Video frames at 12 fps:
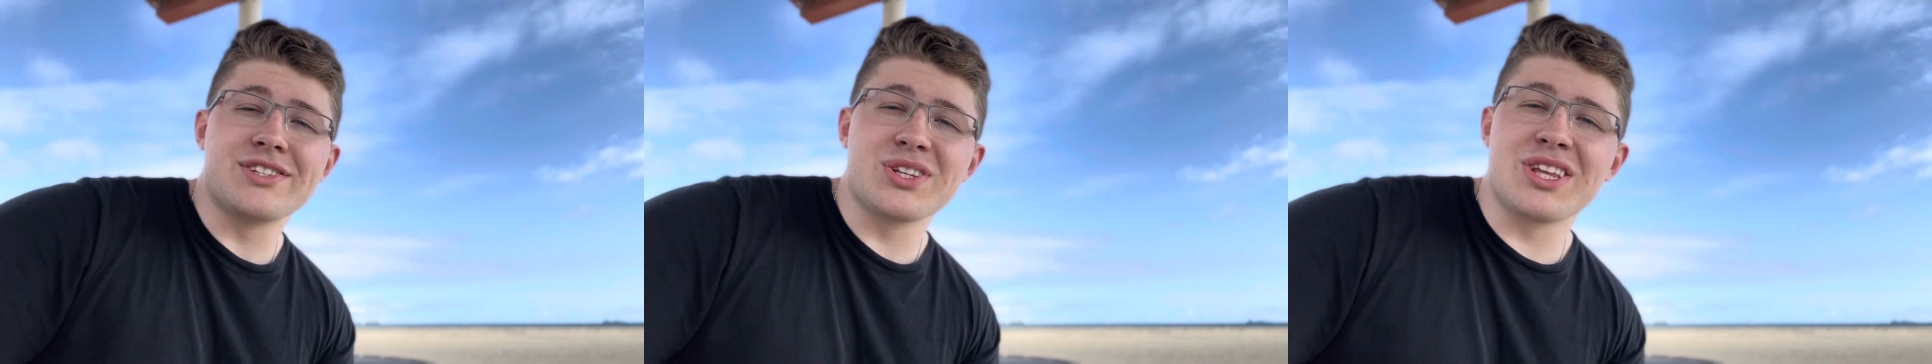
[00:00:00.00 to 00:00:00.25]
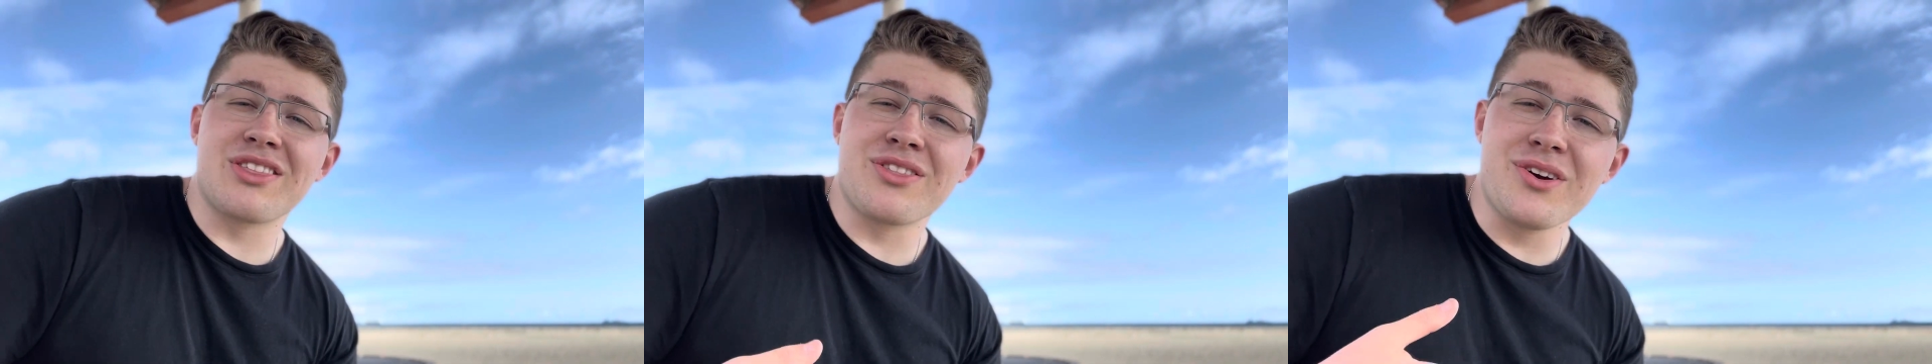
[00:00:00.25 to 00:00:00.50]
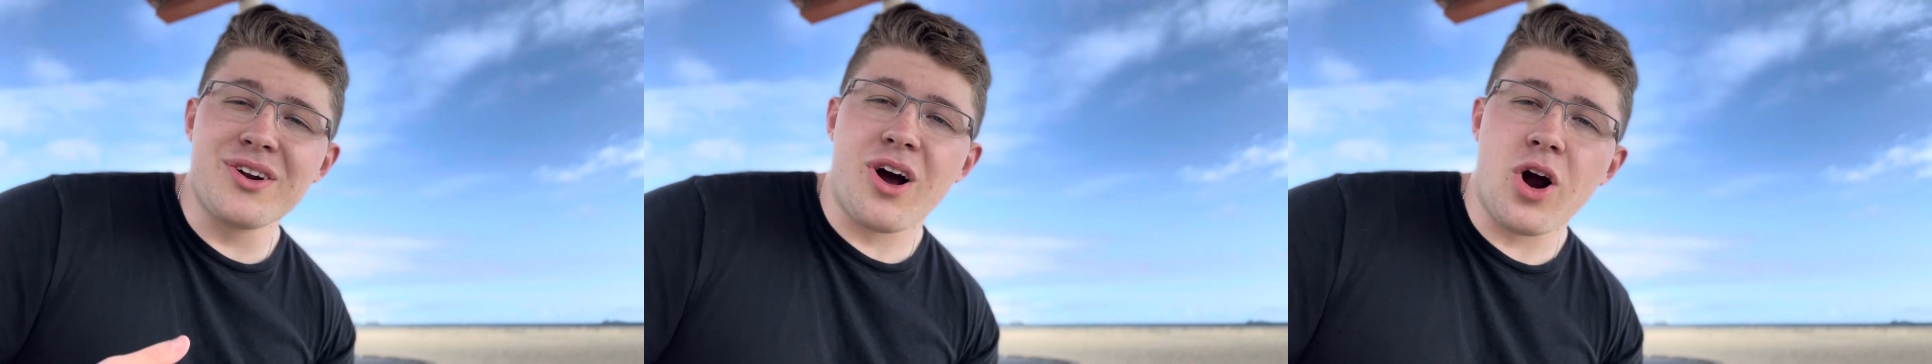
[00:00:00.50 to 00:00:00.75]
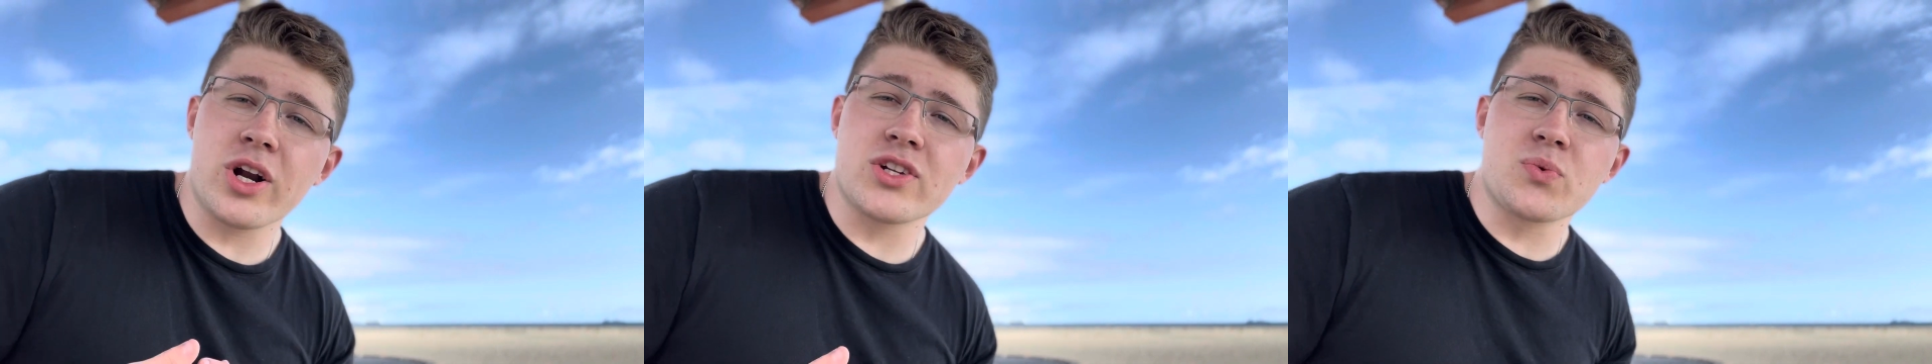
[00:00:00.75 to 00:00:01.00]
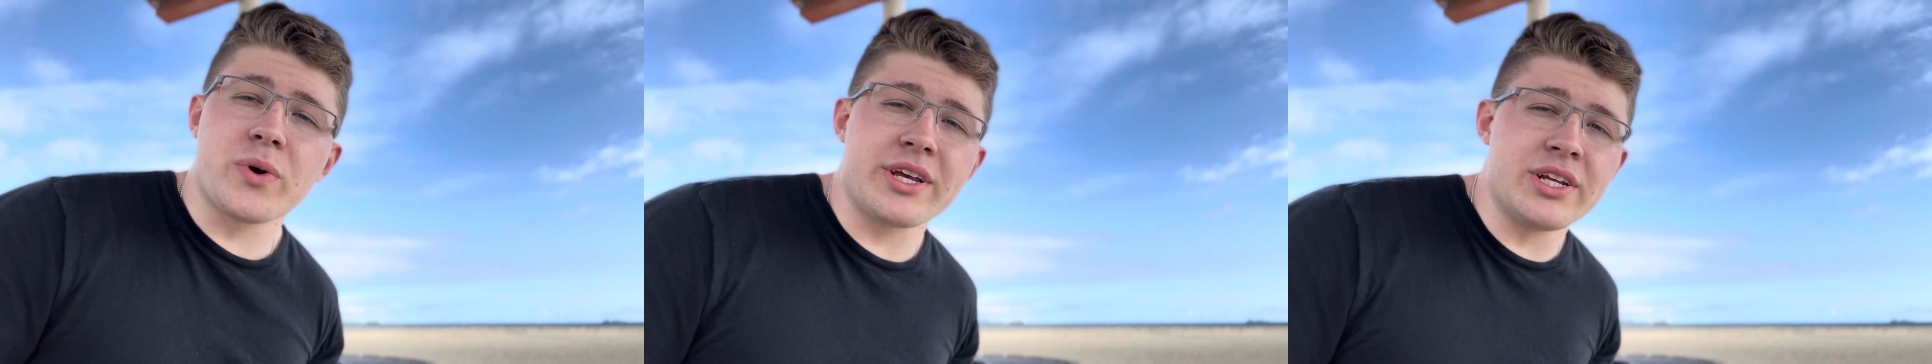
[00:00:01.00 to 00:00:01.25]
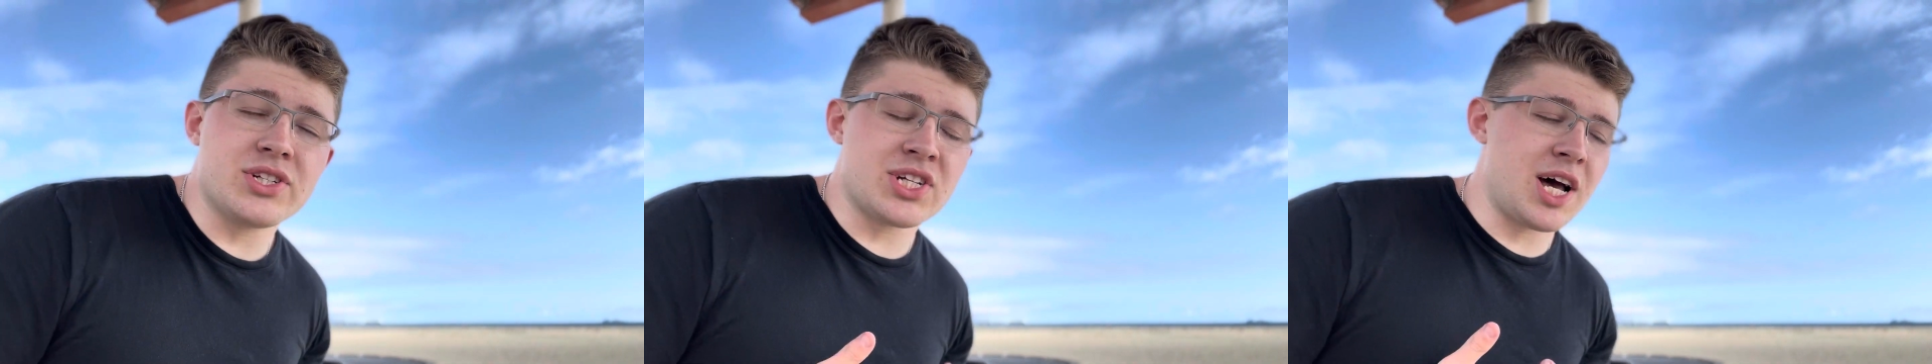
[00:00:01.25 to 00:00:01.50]
so the third hardest
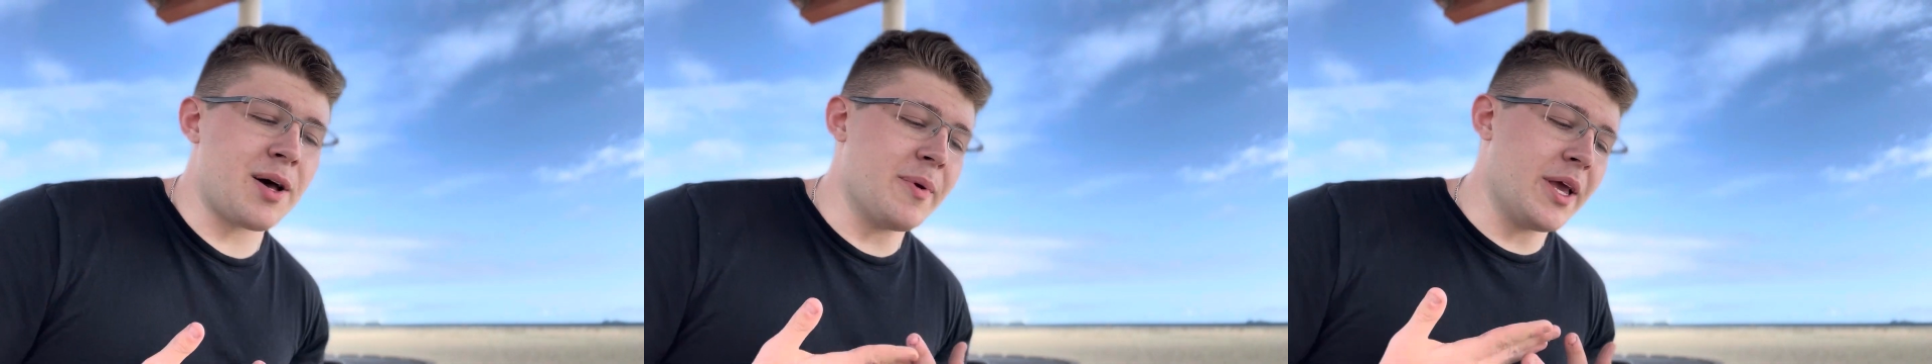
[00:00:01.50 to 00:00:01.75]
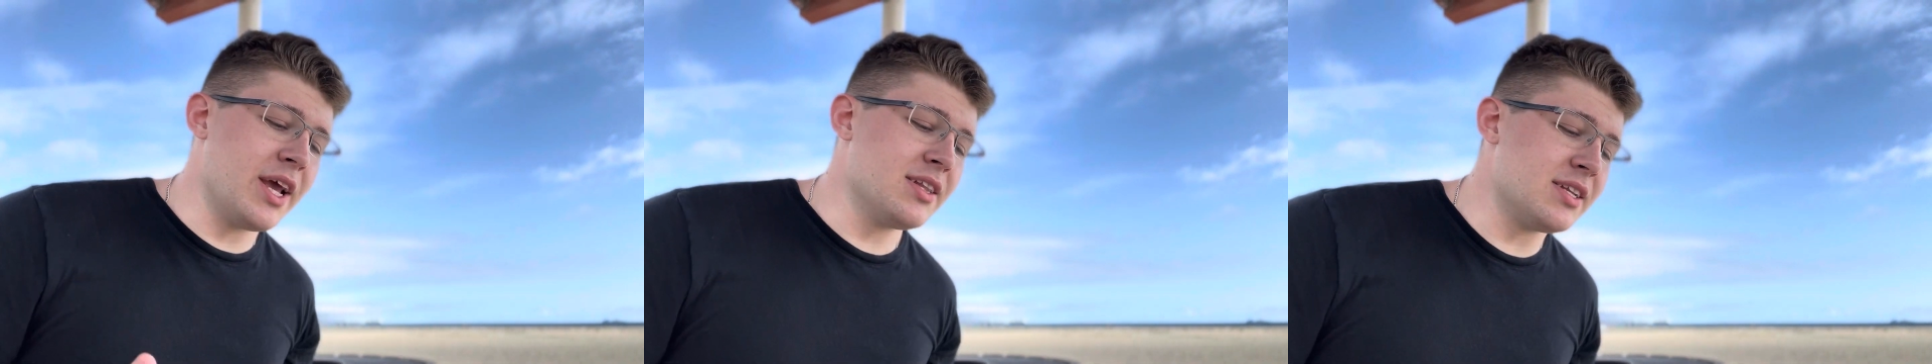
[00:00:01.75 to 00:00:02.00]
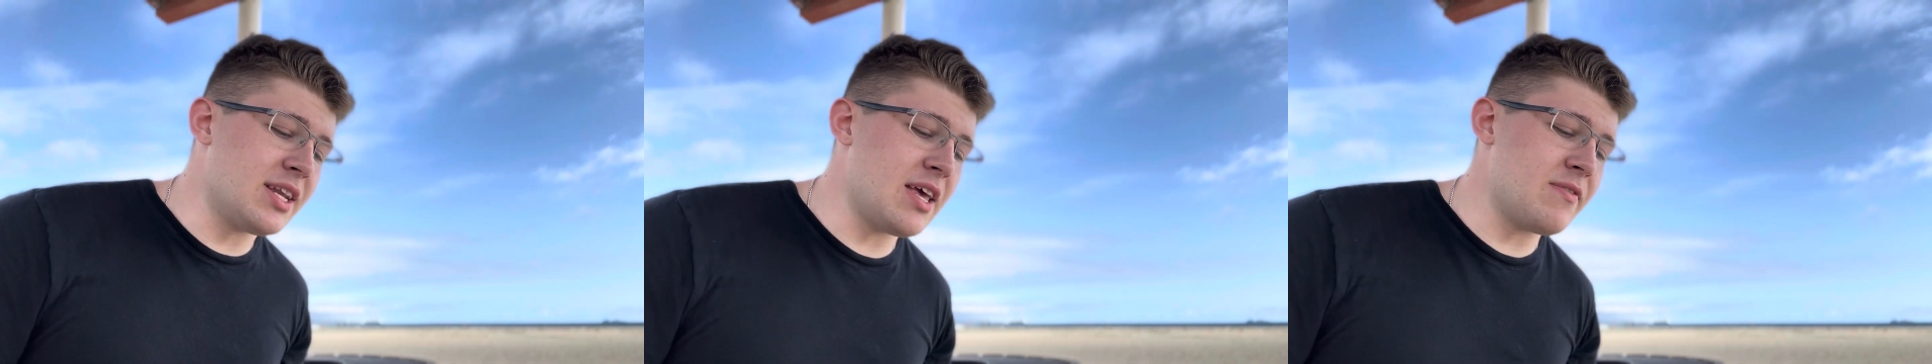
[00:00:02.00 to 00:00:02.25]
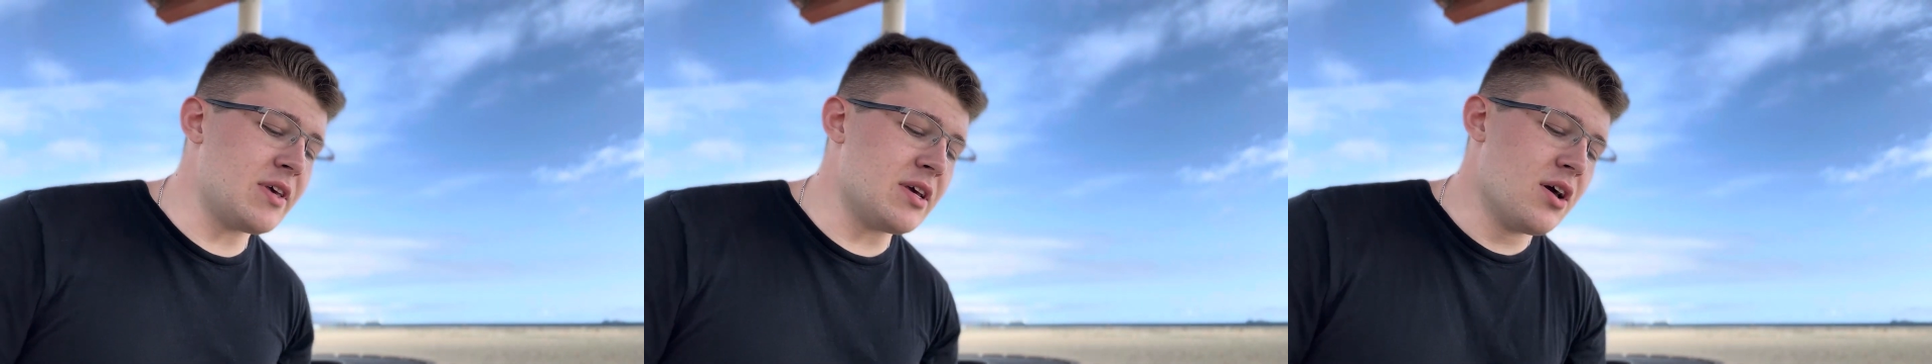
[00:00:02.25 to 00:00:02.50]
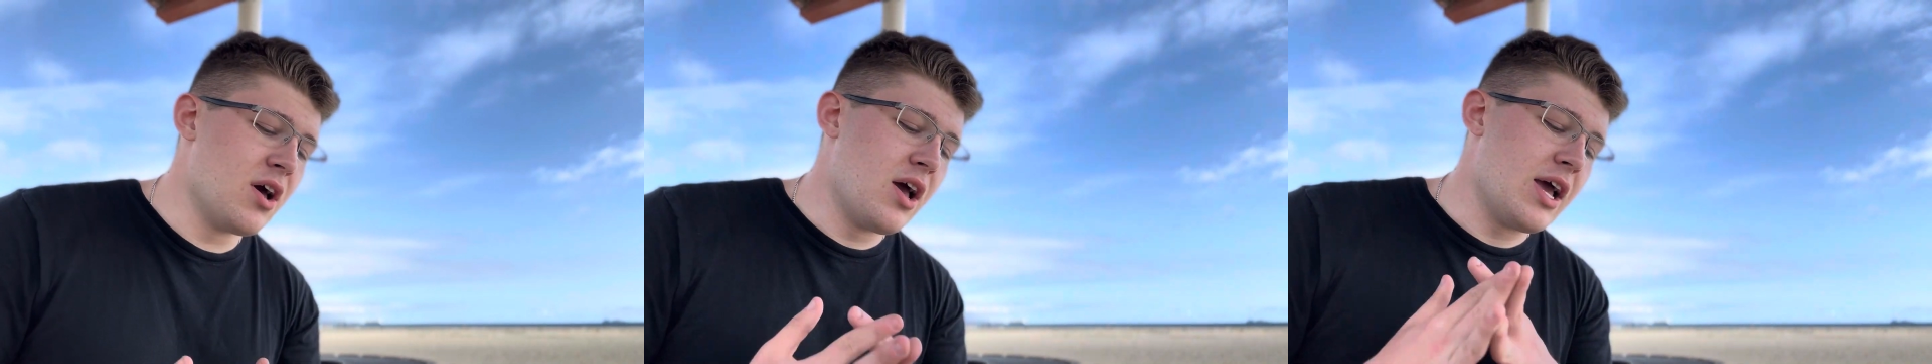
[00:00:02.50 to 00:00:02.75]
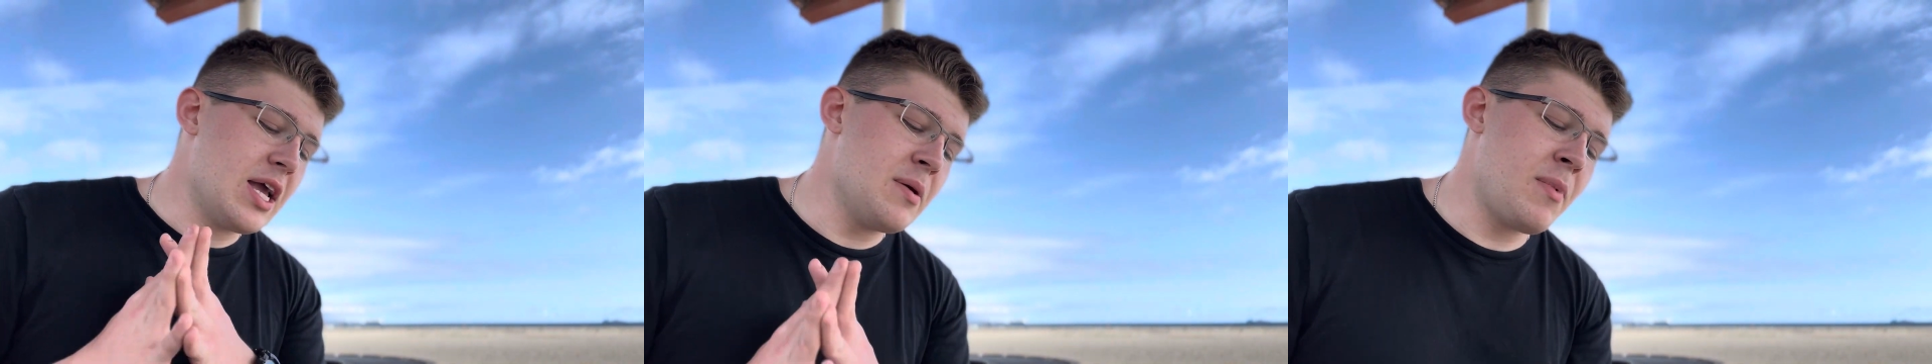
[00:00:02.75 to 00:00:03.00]
working job in the Navy,
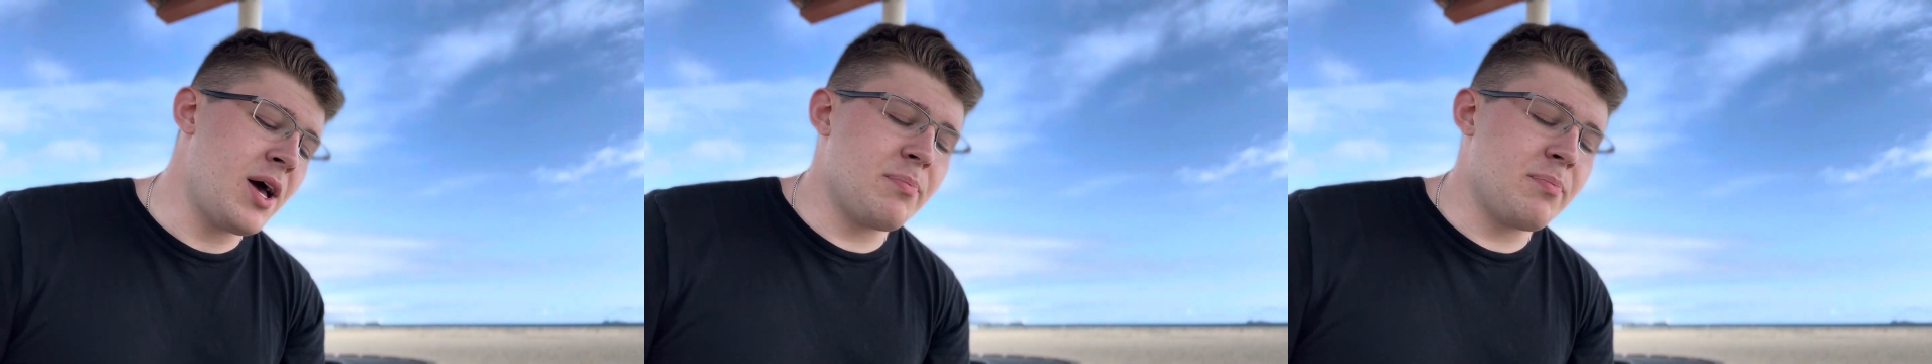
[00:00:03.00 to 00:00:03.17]
in my